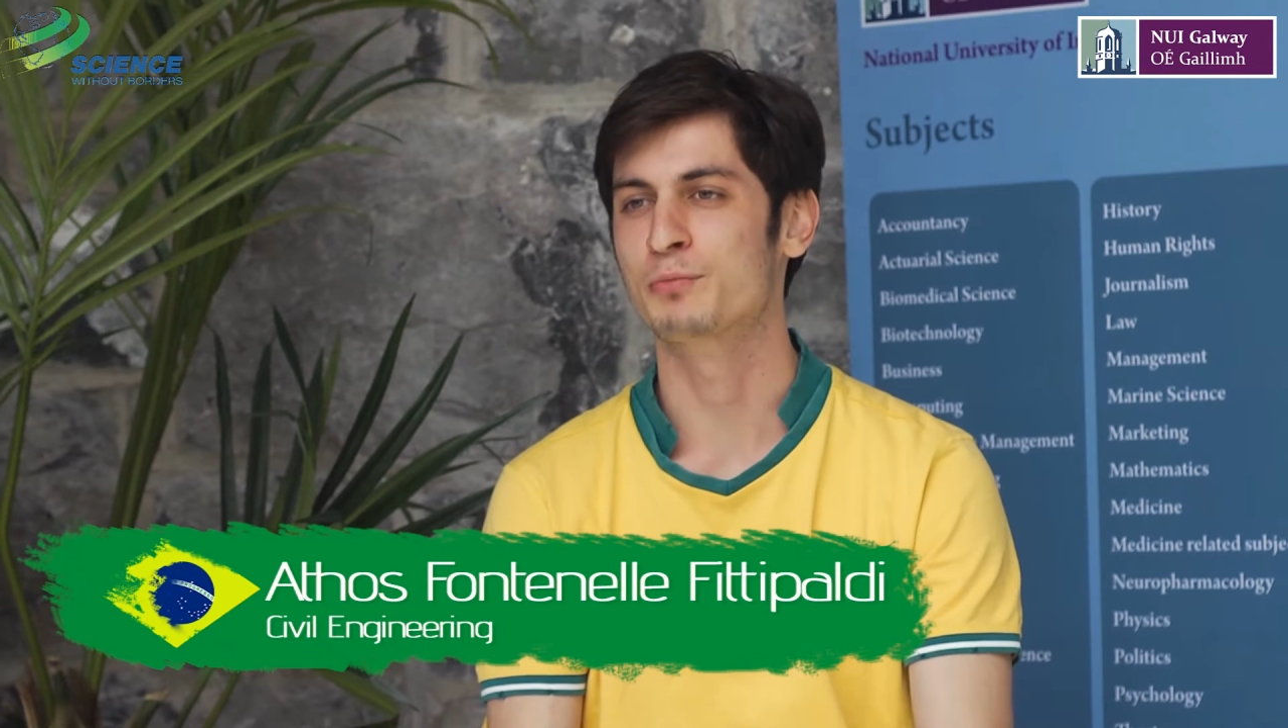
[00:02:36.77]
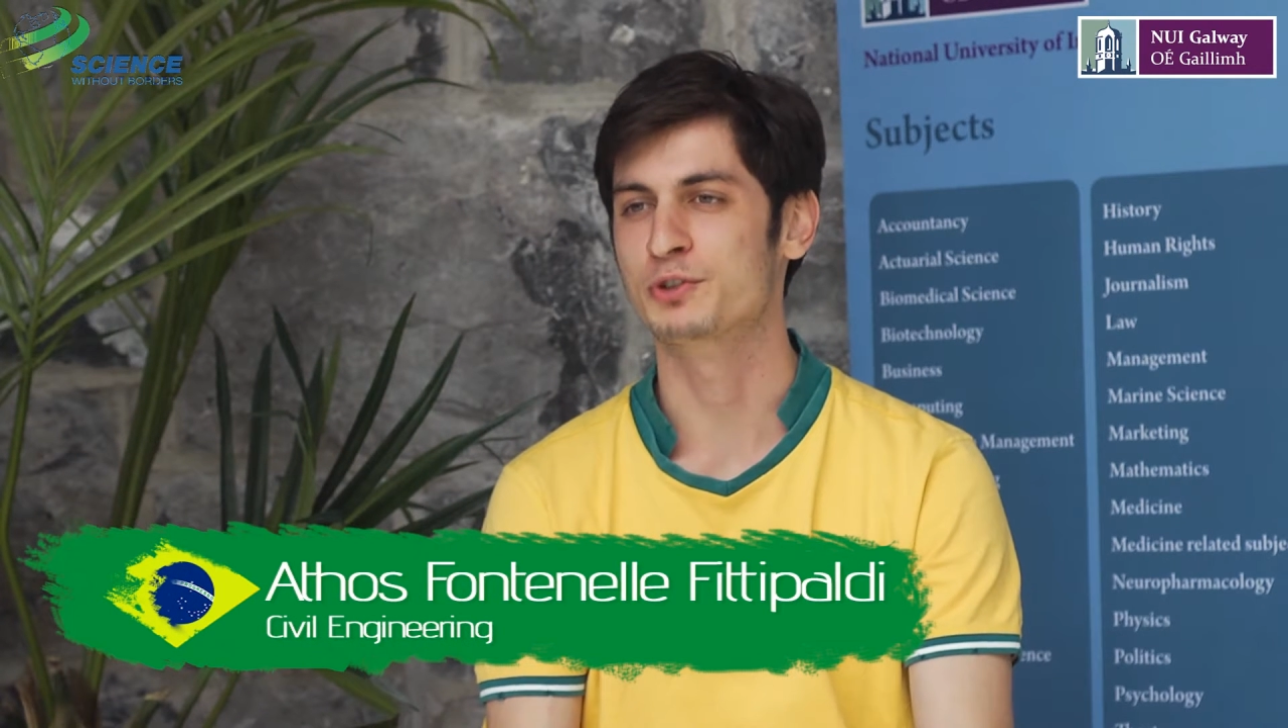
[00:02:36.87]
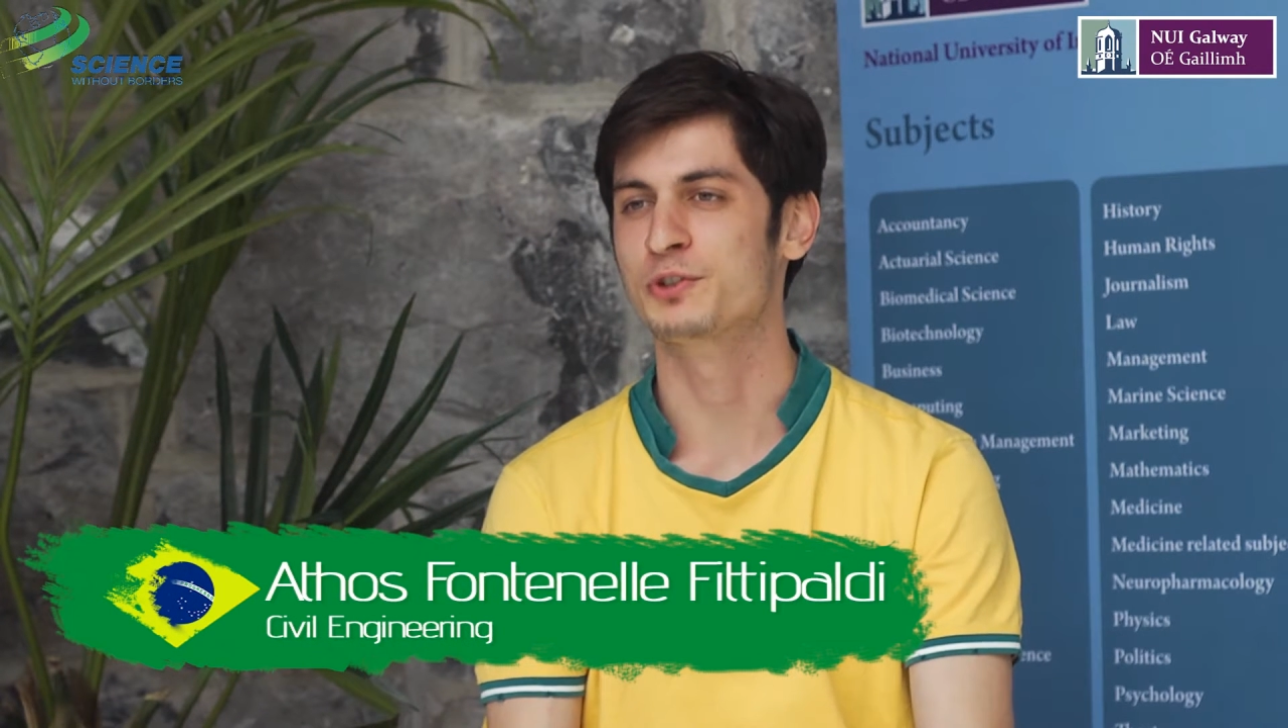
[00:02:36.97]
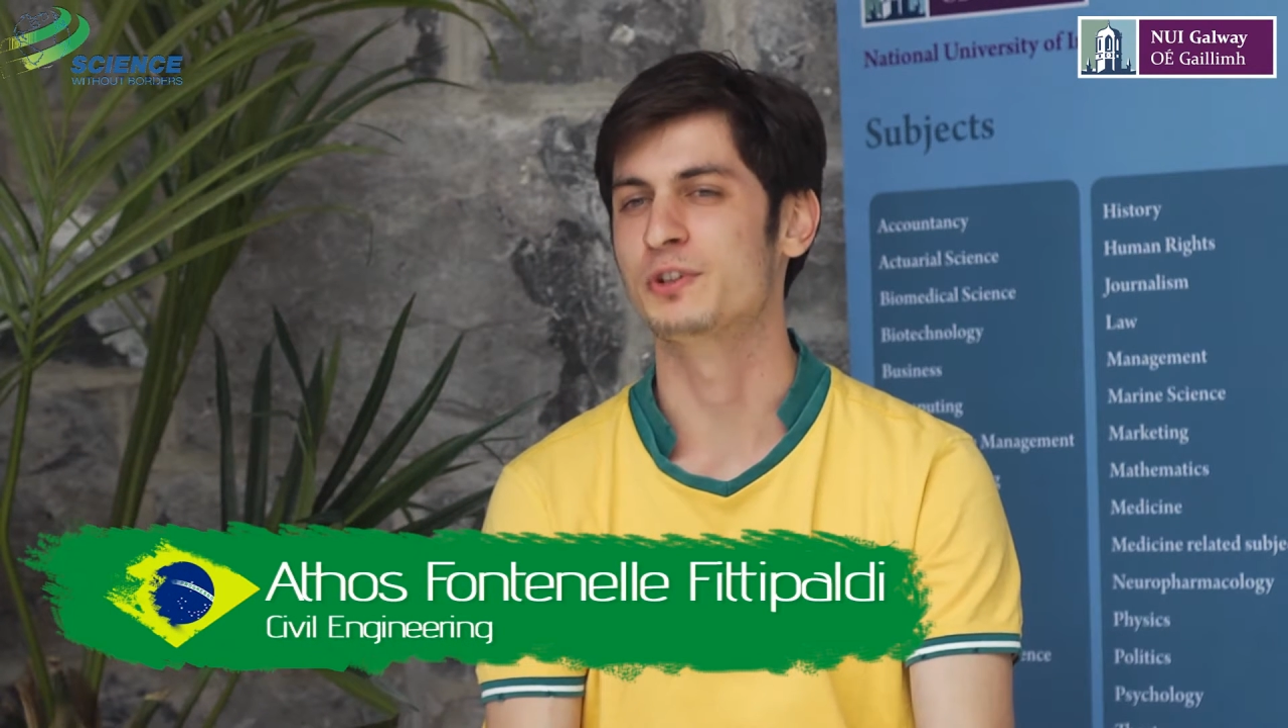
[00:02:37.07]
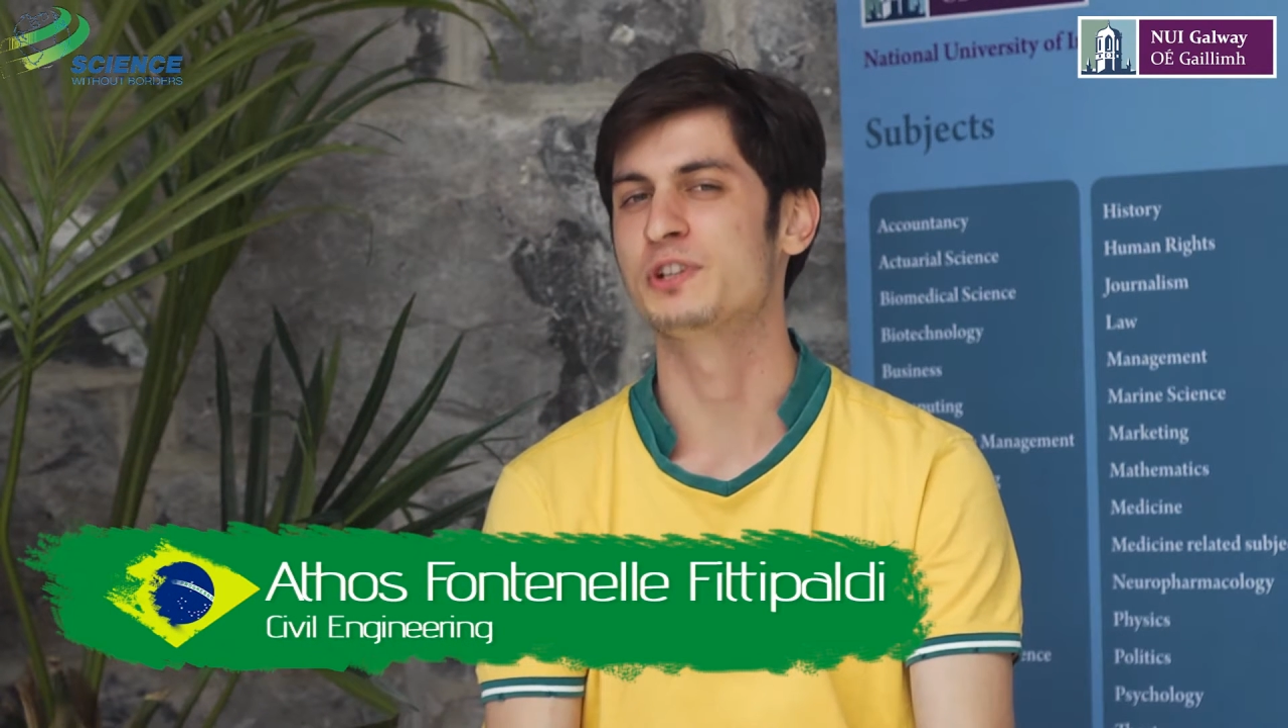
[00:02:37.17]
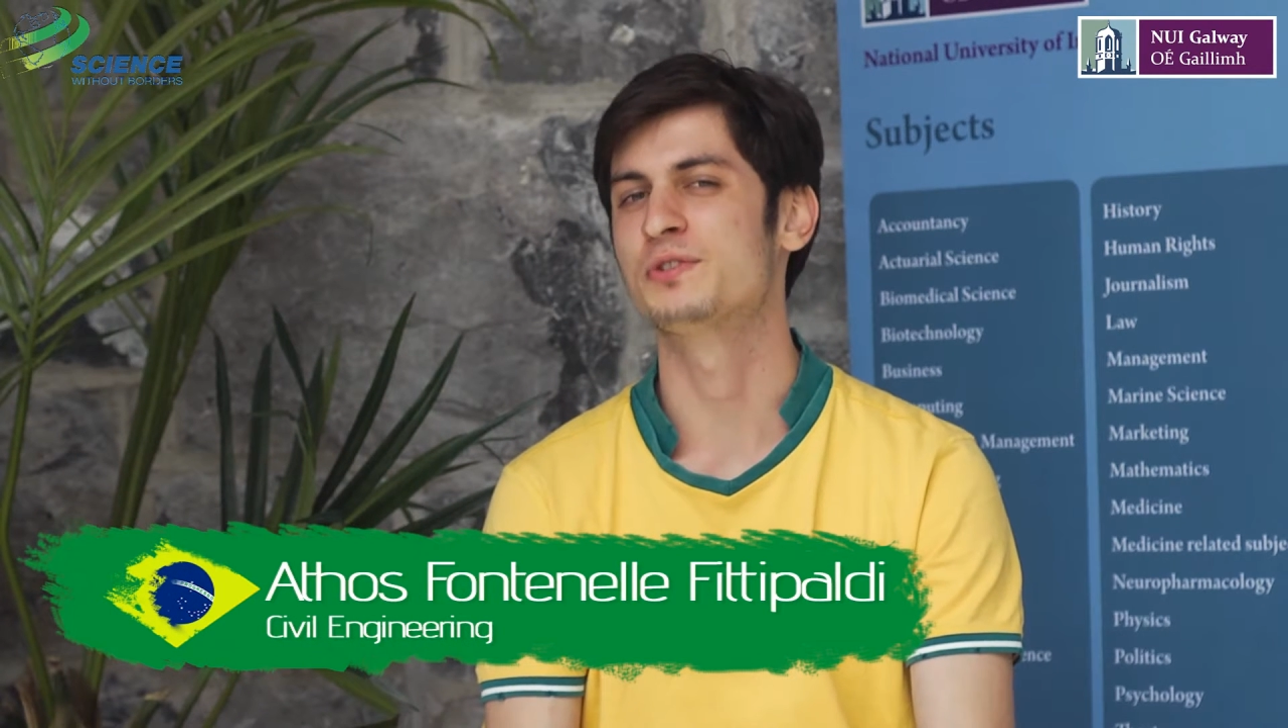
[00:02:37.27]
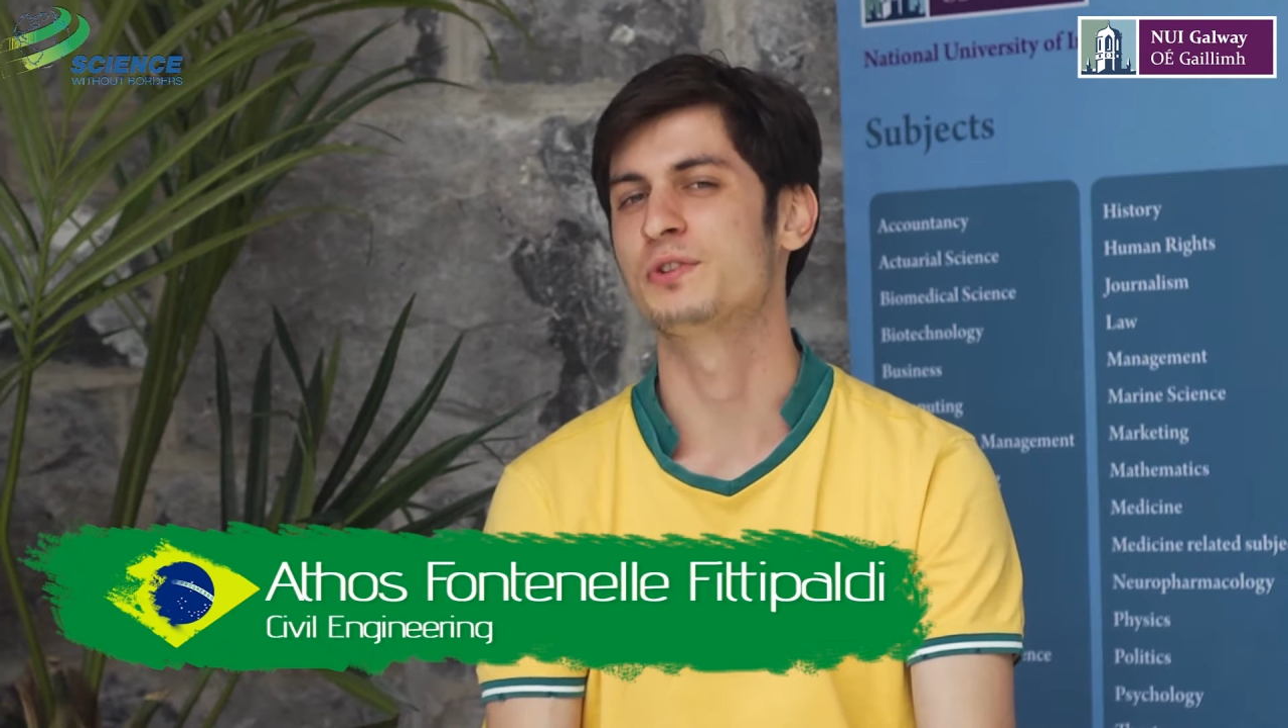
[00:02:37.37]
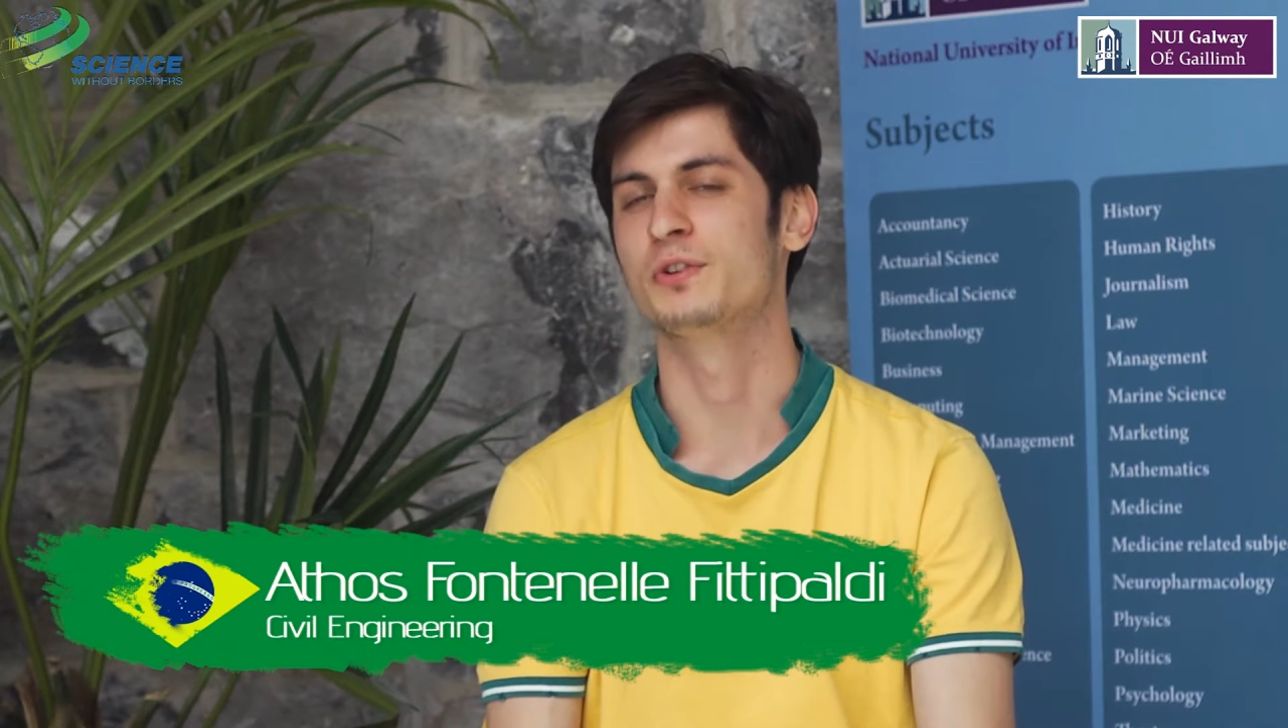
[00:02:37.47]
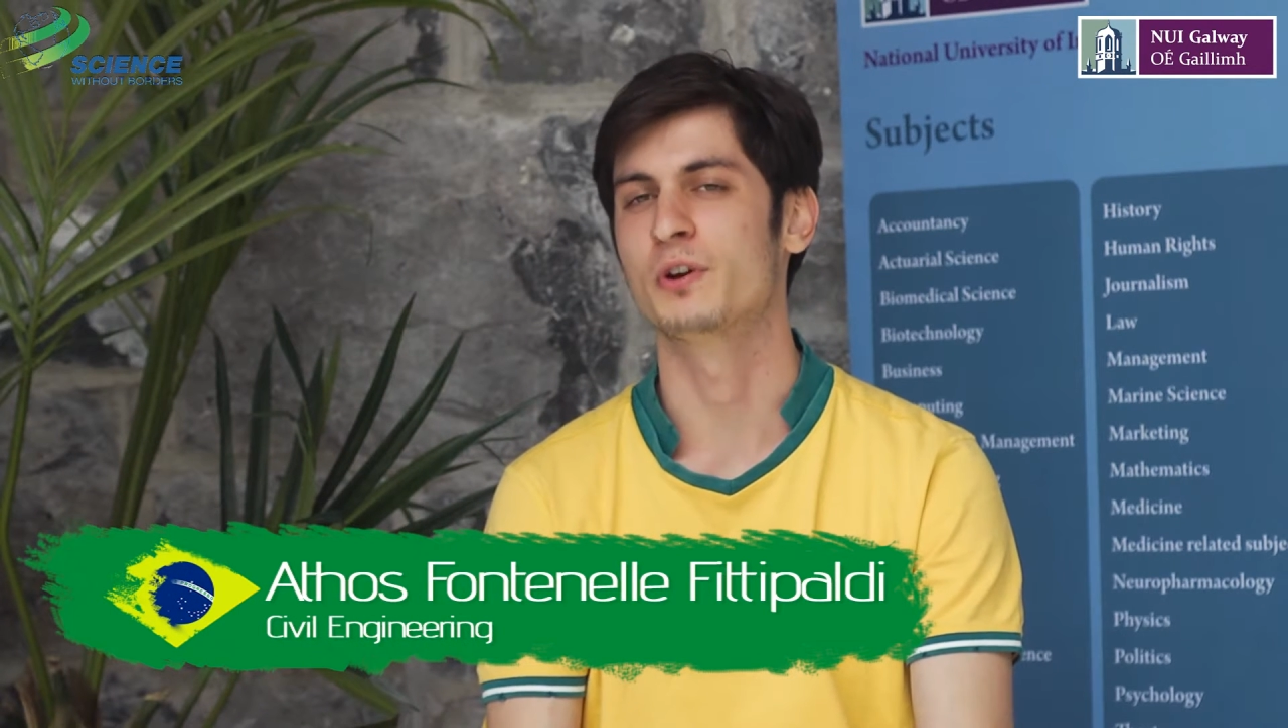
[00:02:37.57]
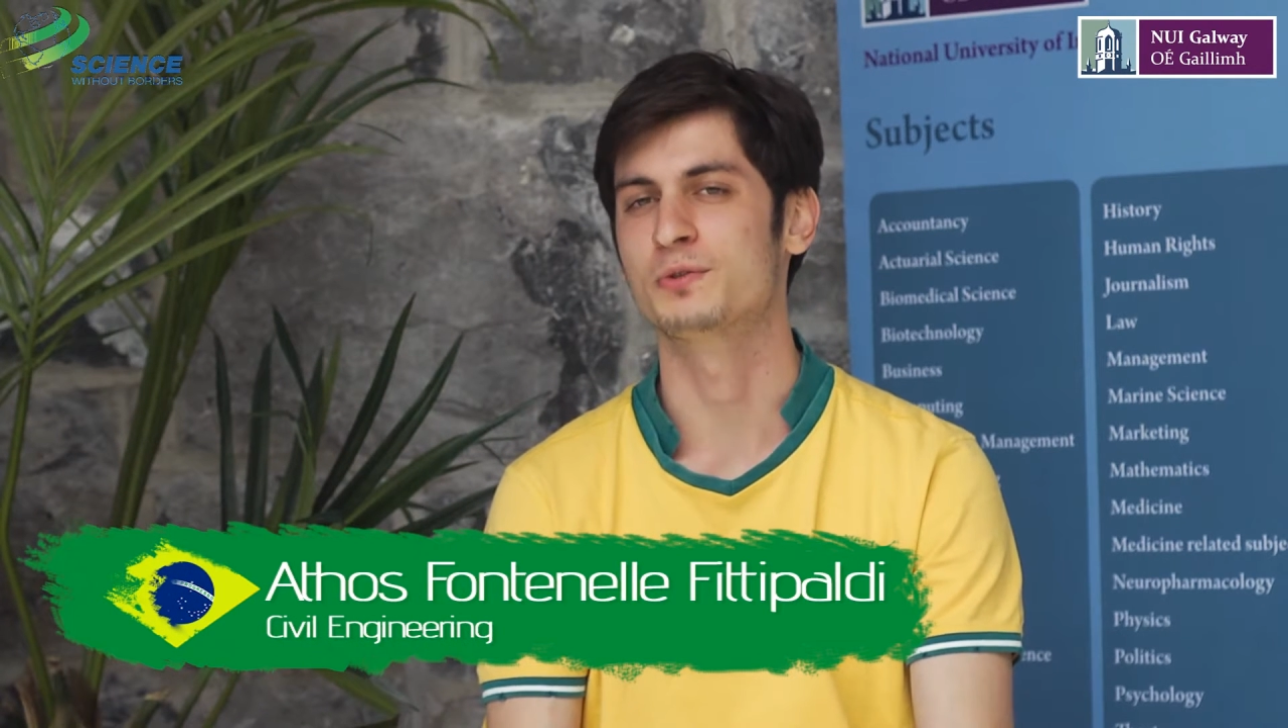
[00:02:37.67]
opportunity
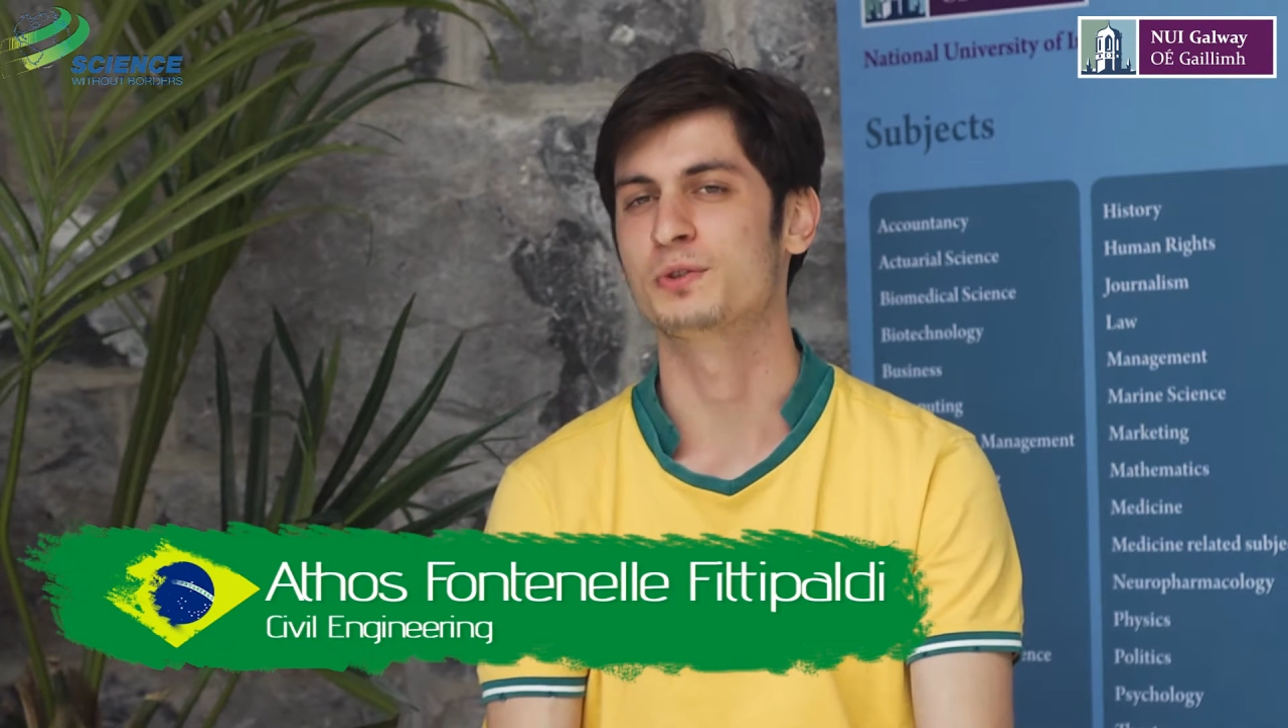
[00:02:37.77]
to go